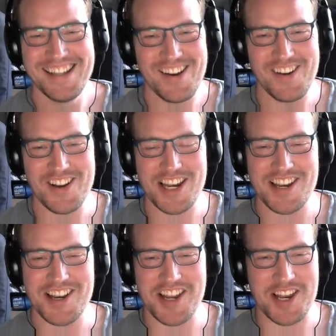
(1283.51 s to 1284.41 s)
Honestly,
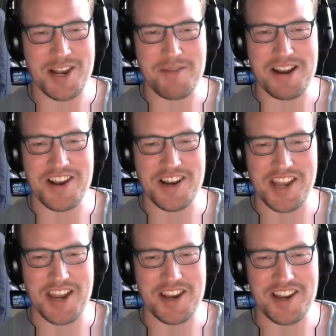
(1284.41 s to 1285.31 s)
you should just get someone. You
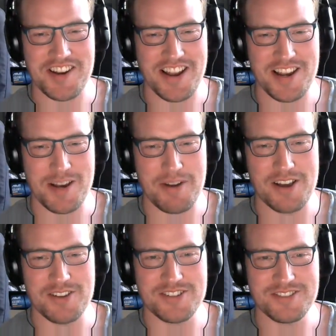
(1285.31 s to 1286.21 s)
should get
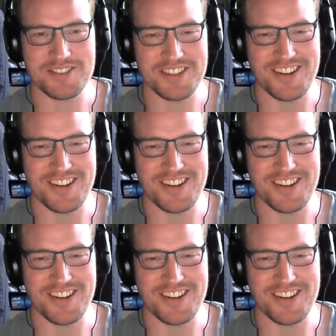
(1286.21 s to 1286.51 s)
someone else.